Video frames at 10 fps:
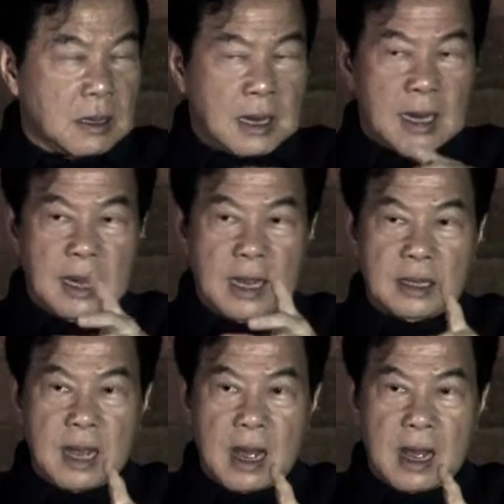And that
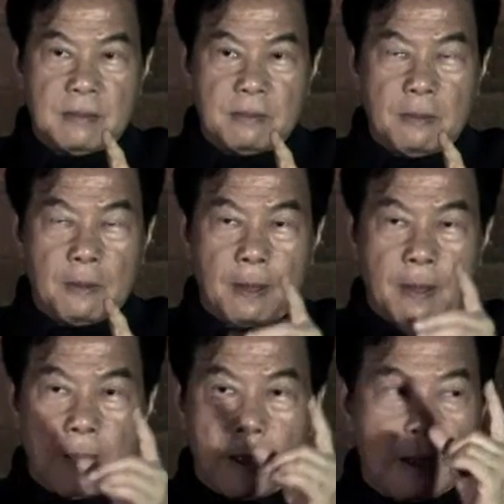time,
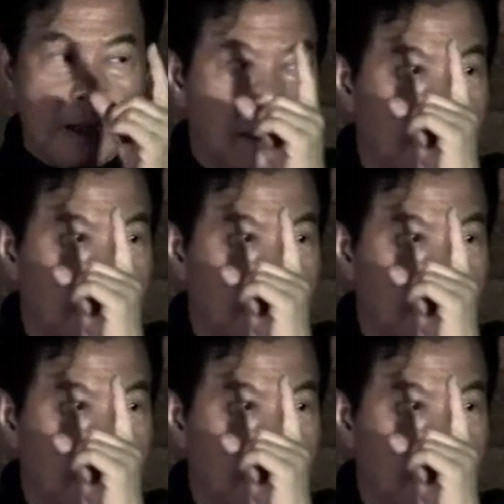the